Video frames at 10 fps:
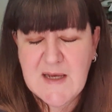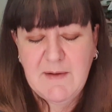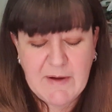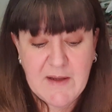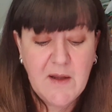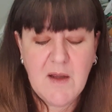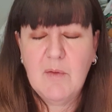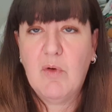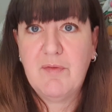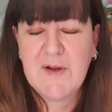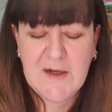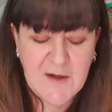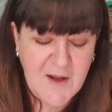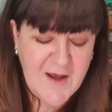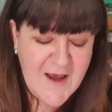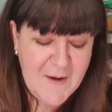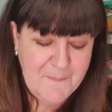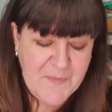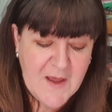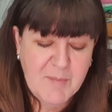Anyway, waffling.
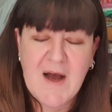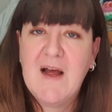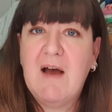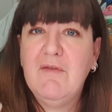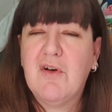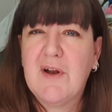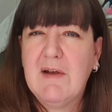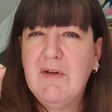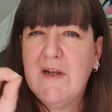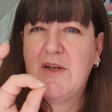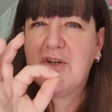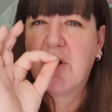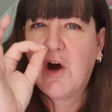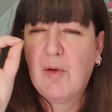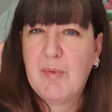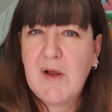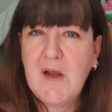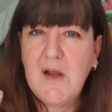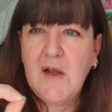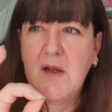But I haven't got like really sharp
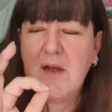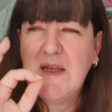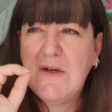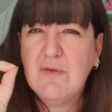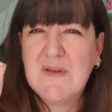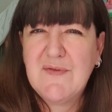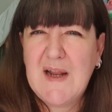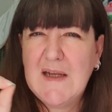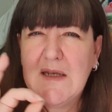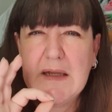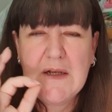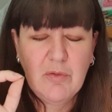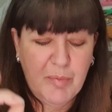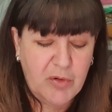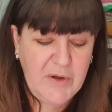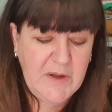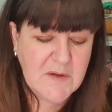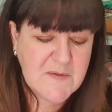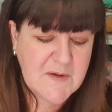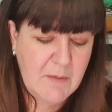needles for like needle point.
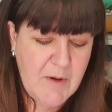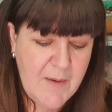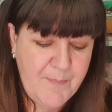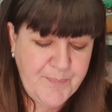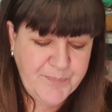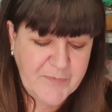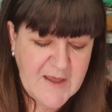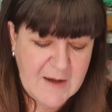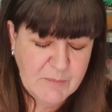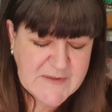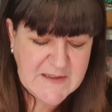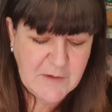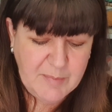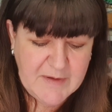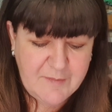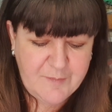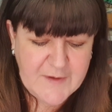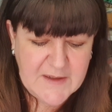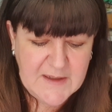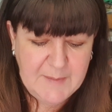So yeah, it was a little bit
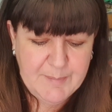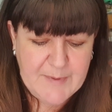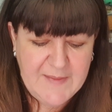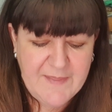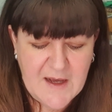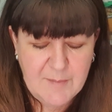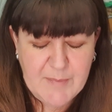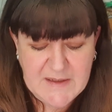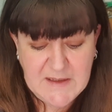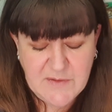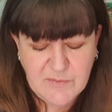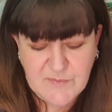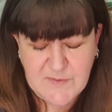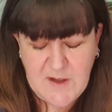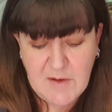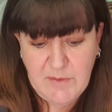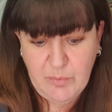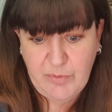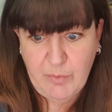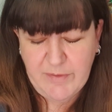fiddly in that my needle,
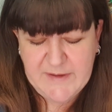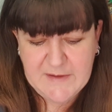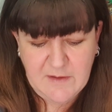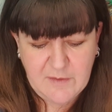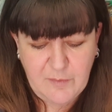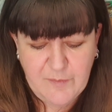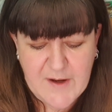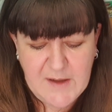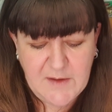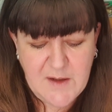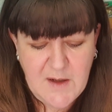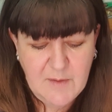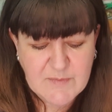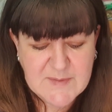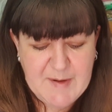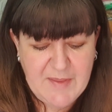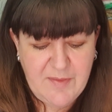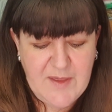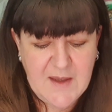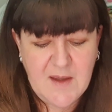the one needle I could find was a bit
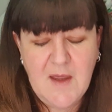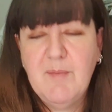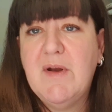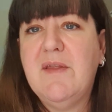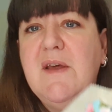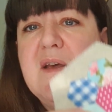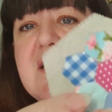thick, but I think